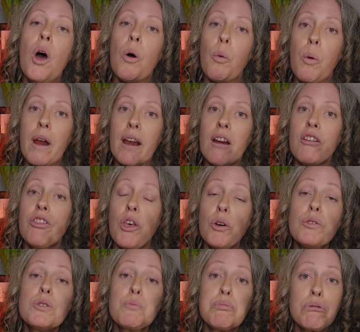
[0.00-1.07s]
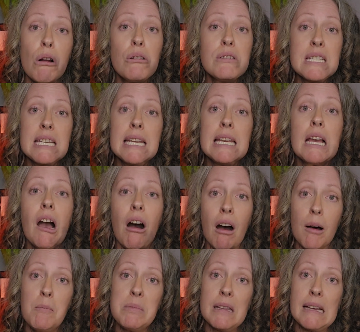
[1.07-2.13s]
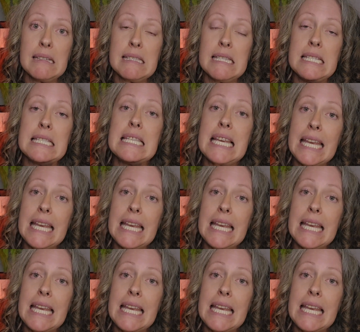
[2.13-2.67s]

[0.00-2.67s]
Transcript: where those protein complexes